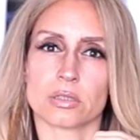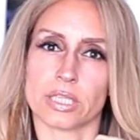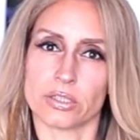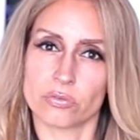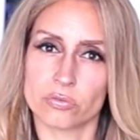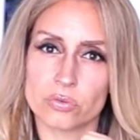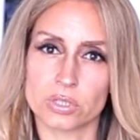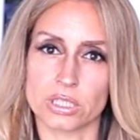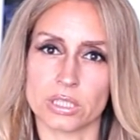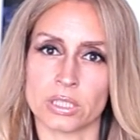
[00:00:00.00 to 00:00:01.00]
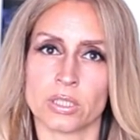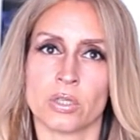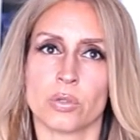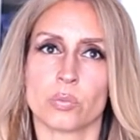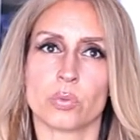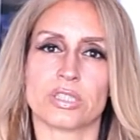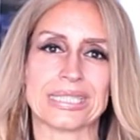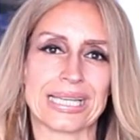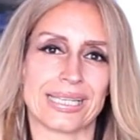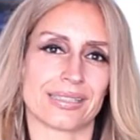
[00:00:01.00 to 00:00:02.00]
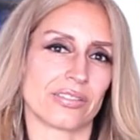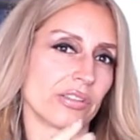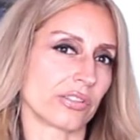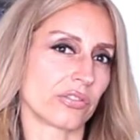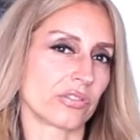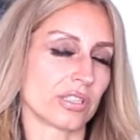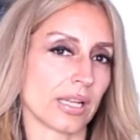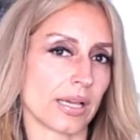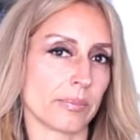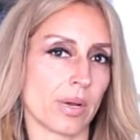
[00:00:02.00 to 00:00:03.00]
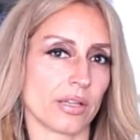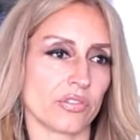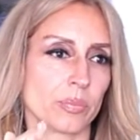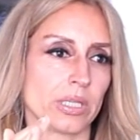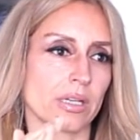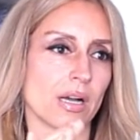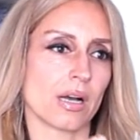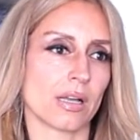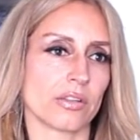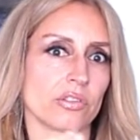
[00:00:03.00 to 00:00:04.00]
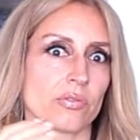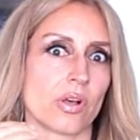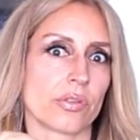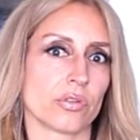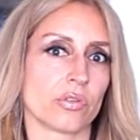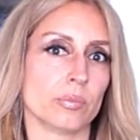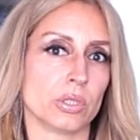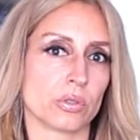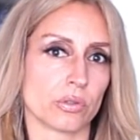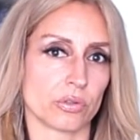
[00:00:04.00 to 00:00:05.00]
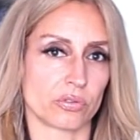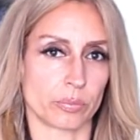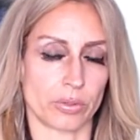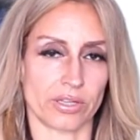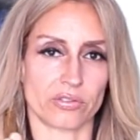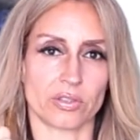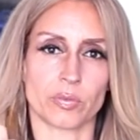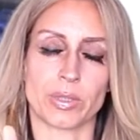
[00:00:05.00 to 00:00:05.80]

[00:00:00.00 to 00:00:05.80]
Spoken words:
like Zuki would take a 6 to 9 months because of all those immunosuppressants,